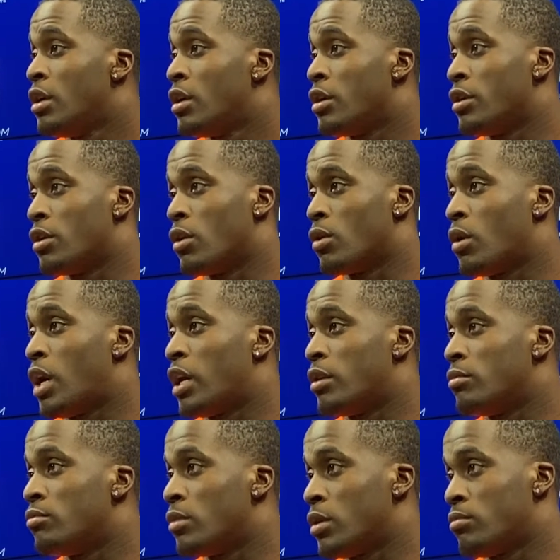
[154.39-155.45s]
you know, go out
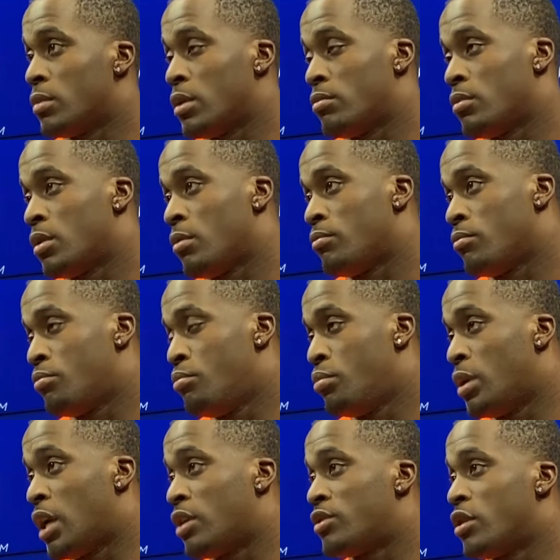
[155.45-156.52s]
and, and, and
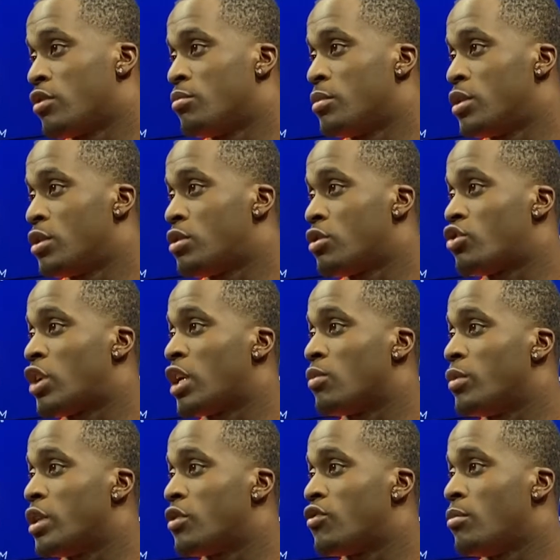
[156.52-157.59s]
put ourselves in position to try to
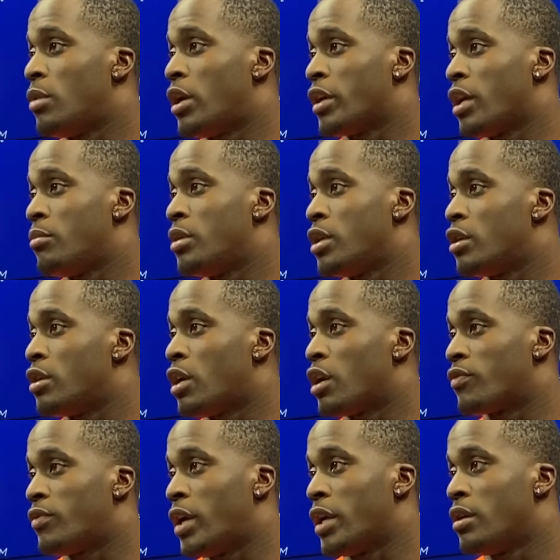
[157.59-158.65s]
win this football game, be in a
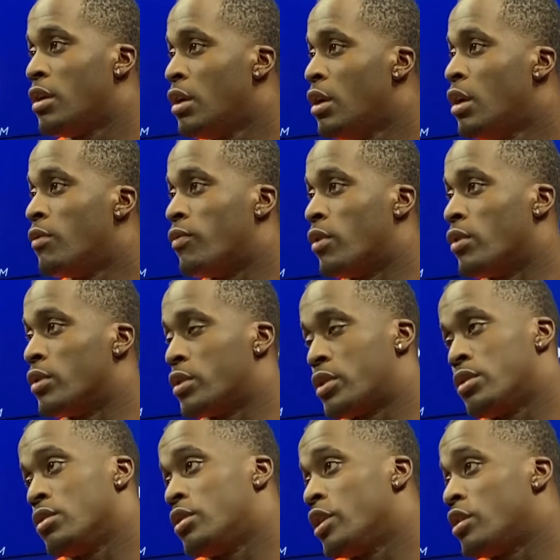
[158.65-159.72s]
dogfight for
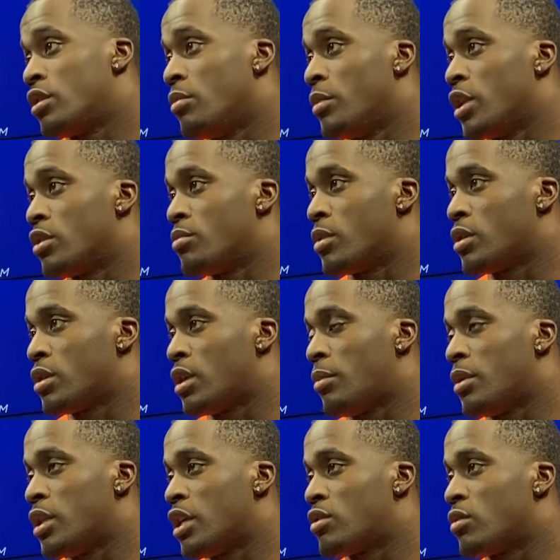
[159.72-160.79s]
60 minutes because, I
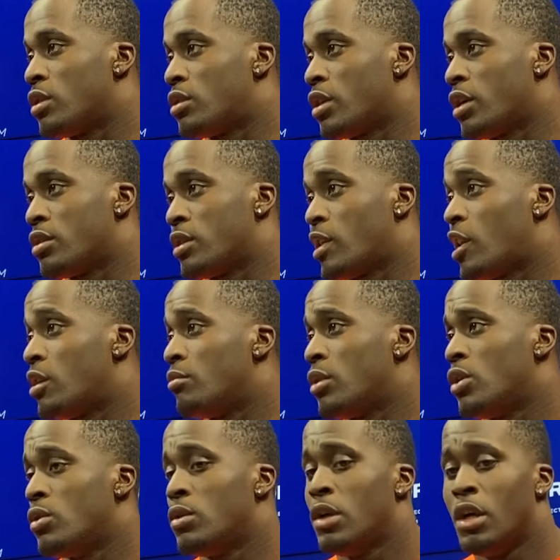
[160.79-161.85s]
mean, that's what it takes. the Iron
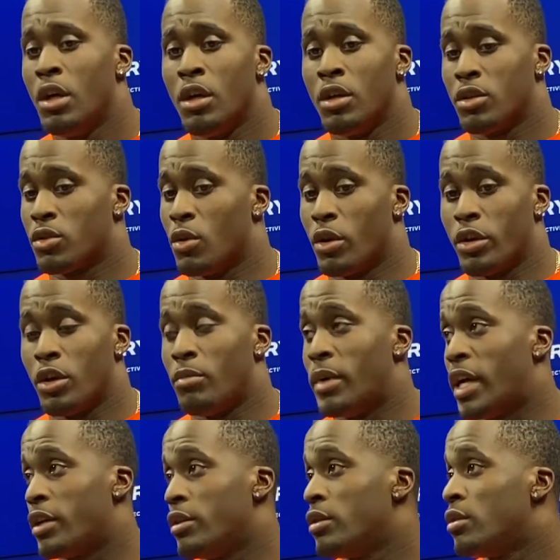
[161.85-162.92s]
Bowl, score don't
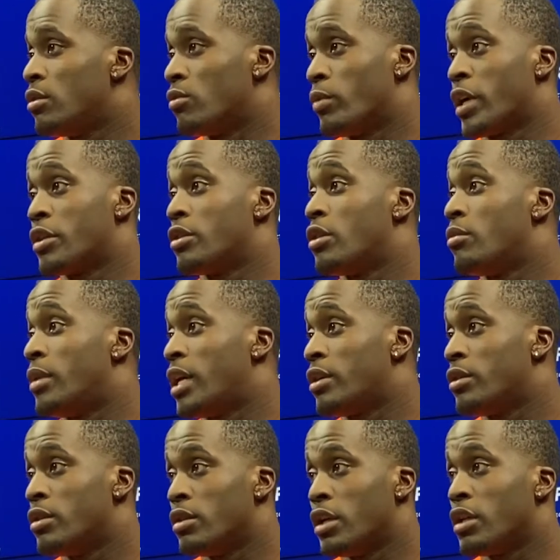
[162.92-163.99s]
matter, record don't
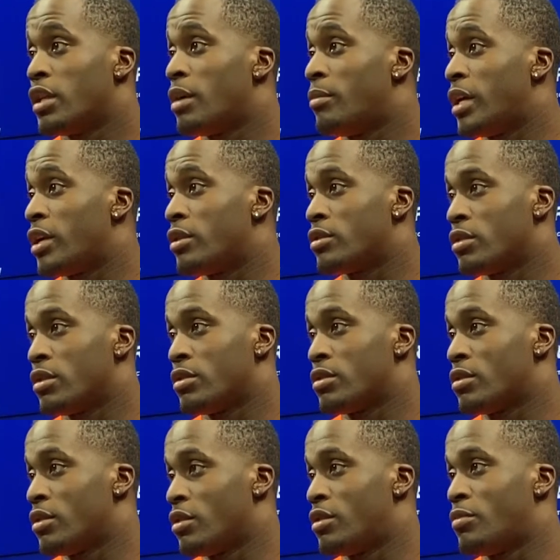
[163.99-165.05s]
matter, none of that matters.
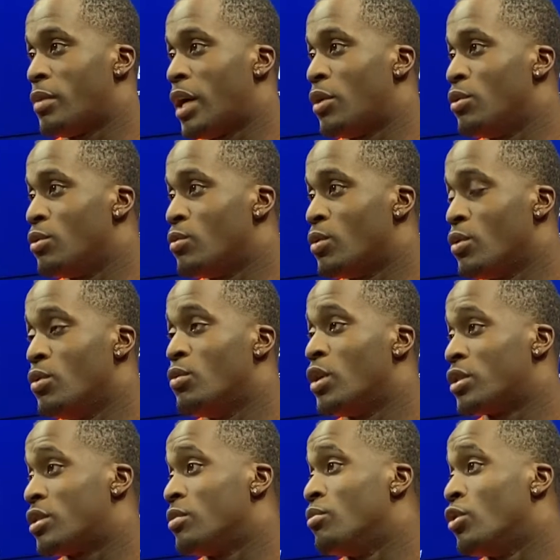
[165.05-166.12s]
It's, it's about who, who
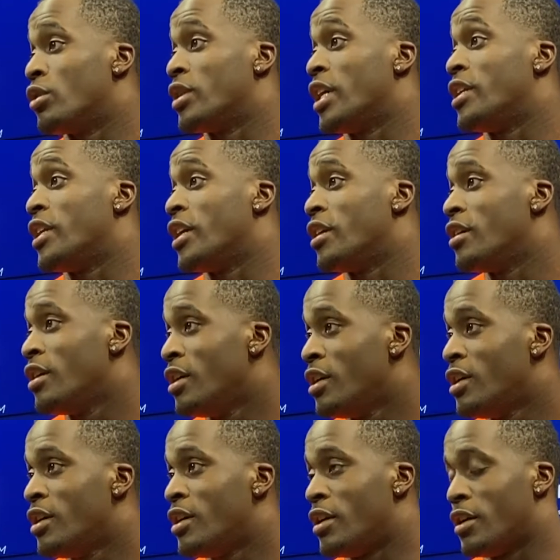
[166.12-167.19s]
wants it more that day.
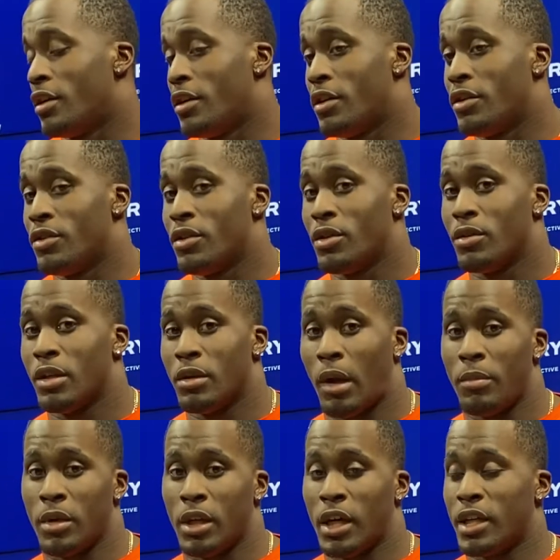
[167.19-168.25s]
And, uh, you know, the, I
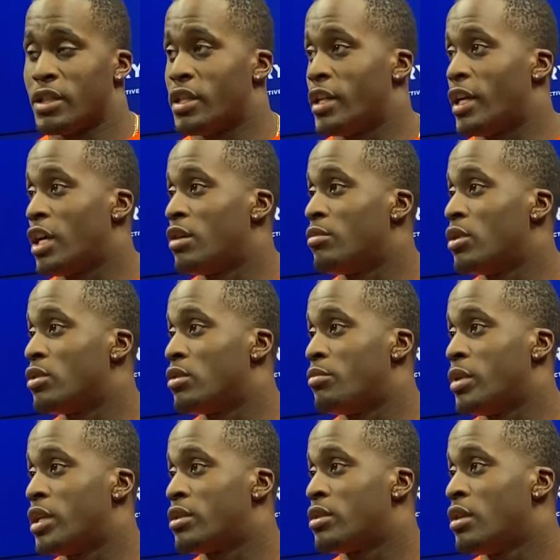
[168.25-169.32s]
mean, like I said, the Iron Bowl is the
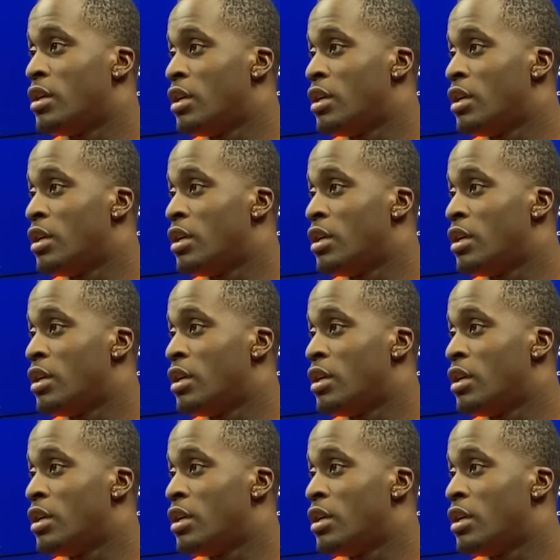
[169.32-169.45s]
best